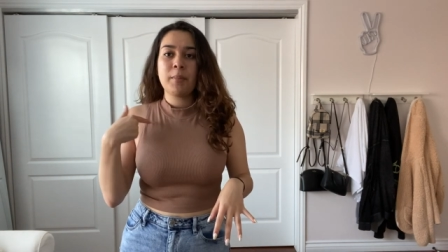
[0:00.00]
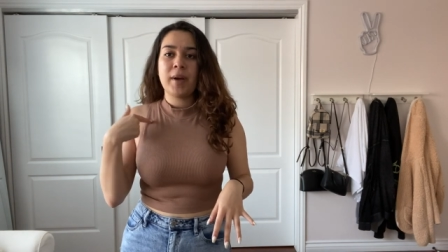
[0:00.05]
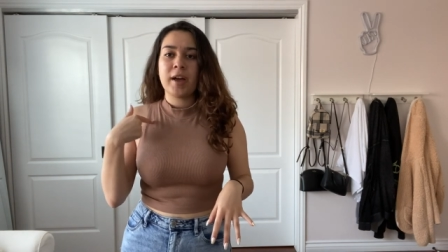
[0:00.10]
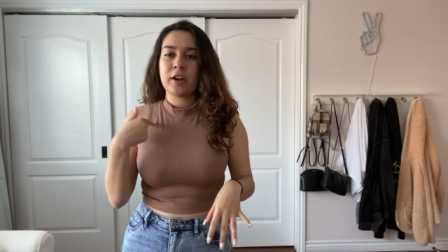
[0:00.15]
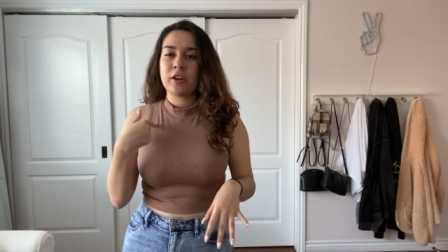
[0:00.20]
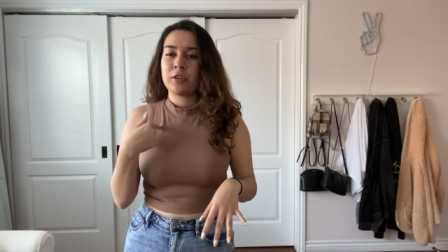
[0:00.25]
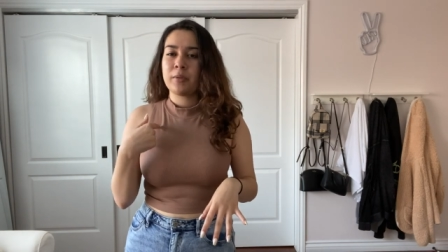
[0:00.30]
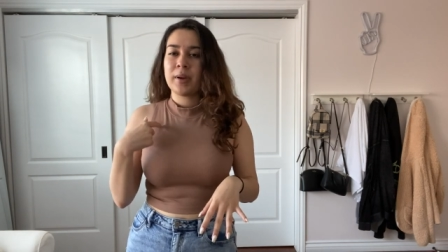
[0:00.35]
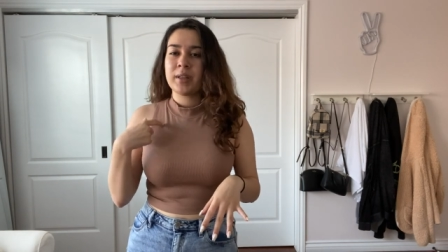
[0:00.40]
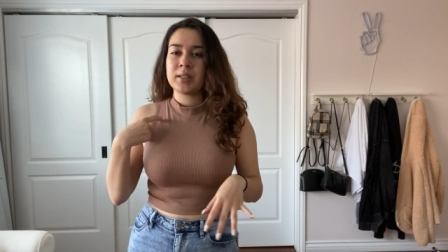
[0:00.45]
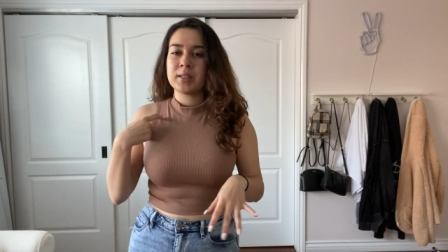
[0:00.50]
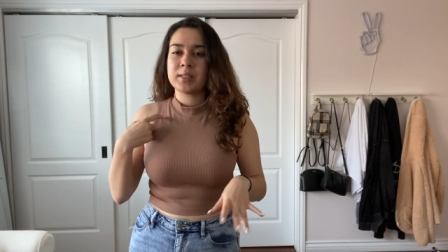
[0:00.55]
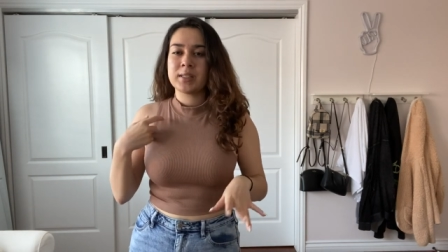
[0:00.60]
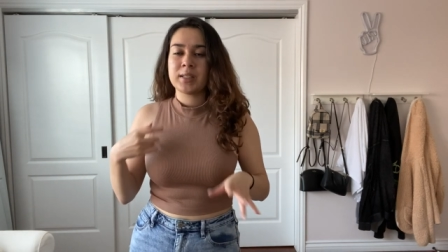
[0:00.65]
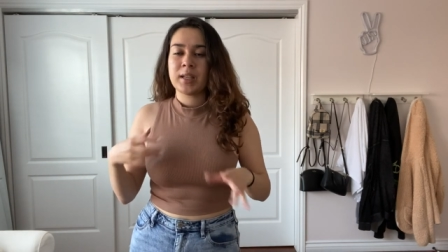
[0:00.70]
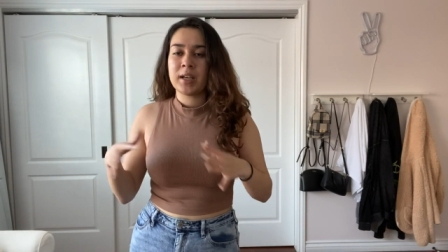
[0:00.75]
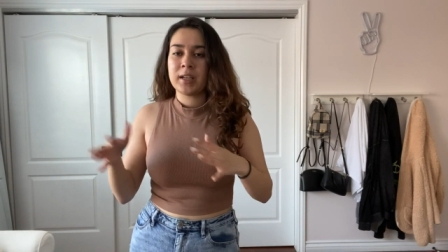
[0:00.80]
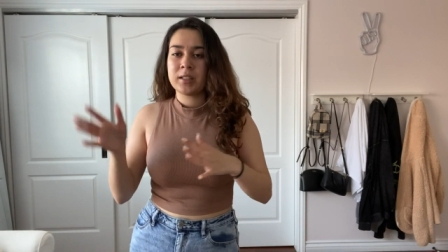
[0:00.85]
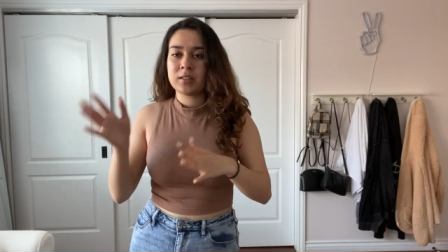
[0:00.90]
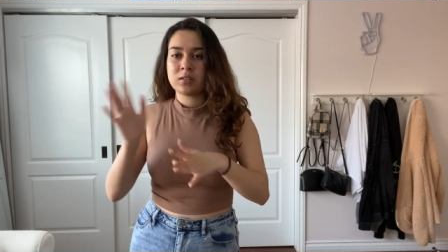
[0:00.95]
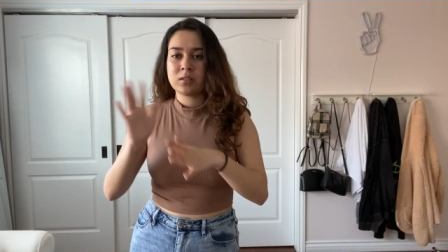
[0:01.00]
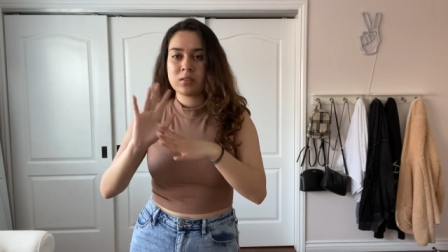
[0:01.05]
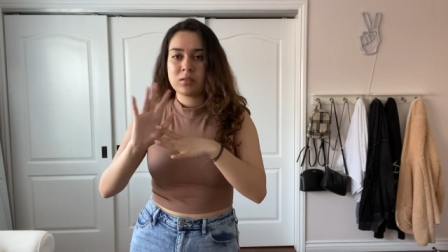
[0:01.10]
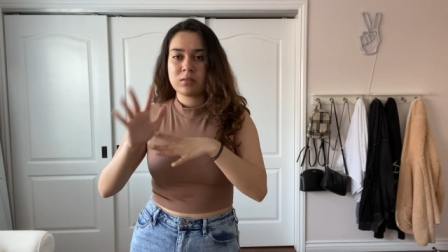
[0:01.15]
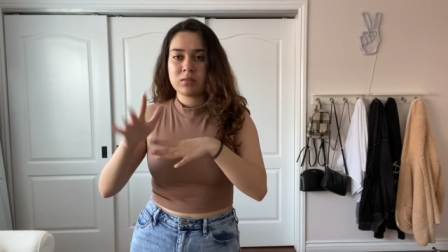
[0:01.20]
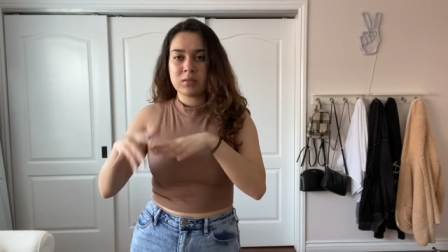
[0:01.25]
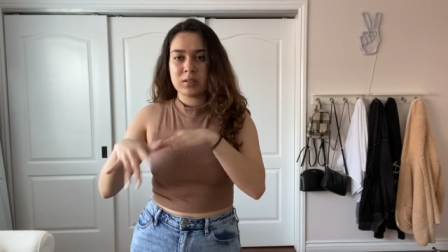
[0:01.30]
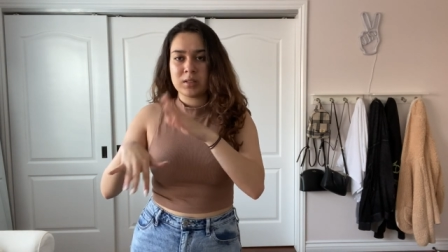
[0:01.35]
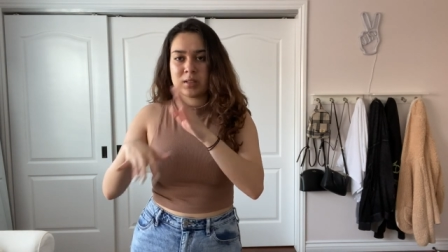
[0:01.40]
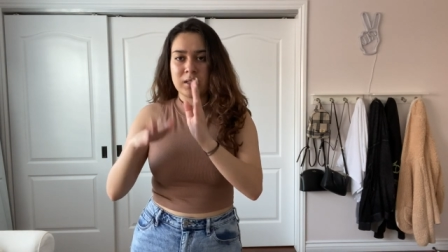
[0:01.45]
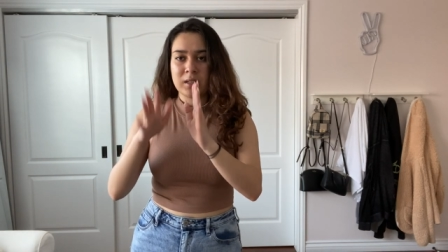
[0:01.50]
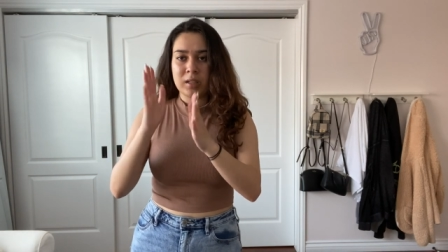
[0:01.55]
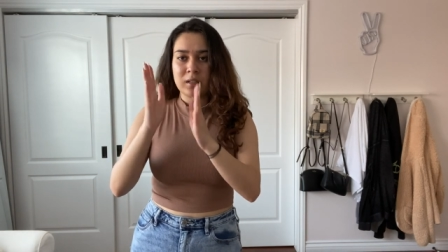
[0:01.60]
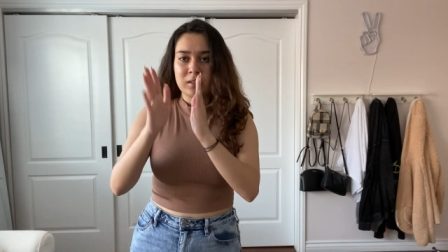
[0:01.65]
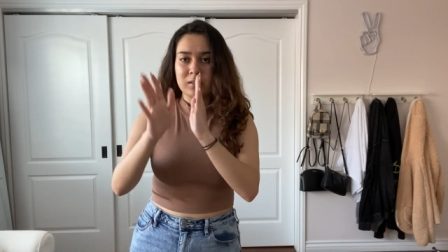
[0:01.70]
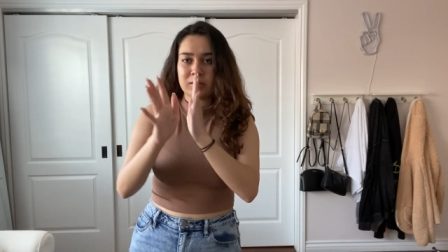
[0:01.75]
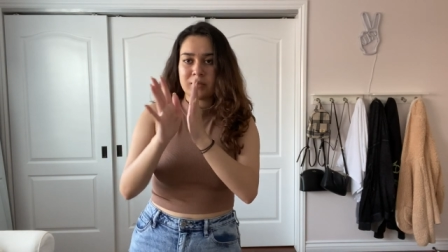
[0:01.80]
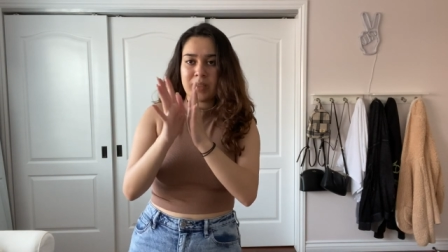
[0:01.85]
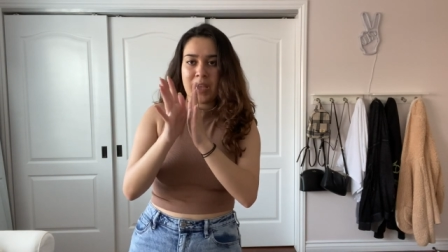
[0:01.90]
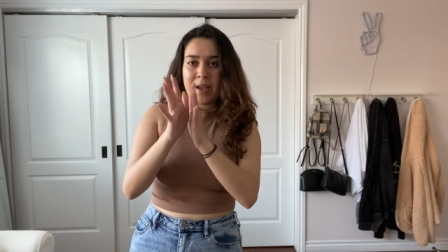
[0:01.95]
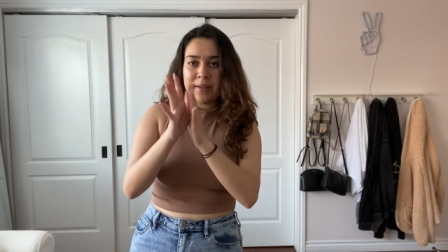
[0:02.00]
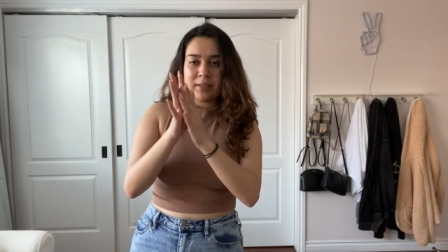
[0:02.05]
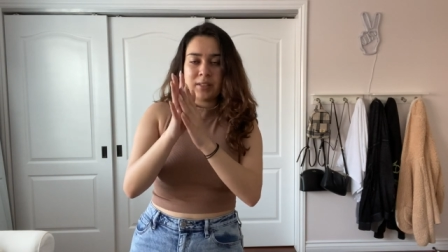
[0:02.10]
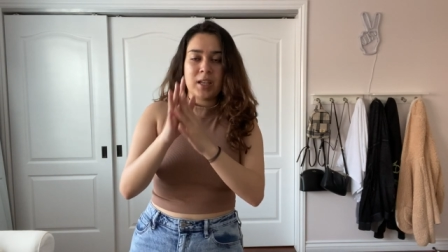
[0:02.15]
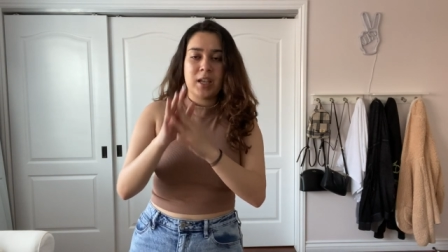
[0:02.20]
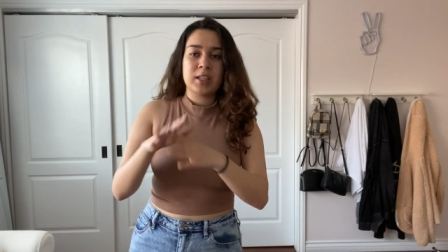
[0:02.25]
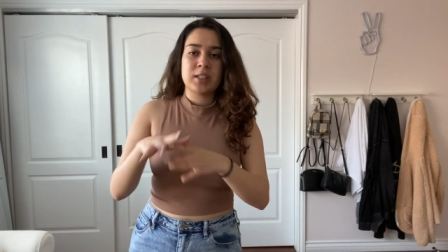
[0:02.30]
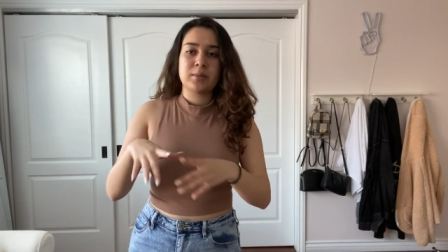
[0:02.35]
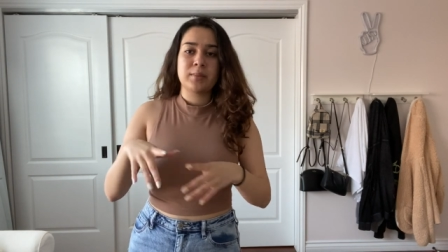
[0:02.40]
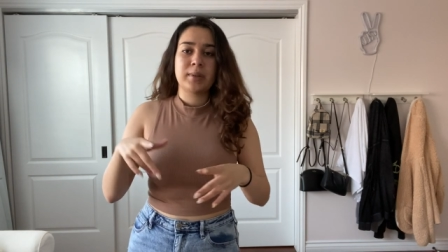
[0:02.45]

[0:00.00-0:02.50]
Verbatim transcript: I don't know why the size is like half size,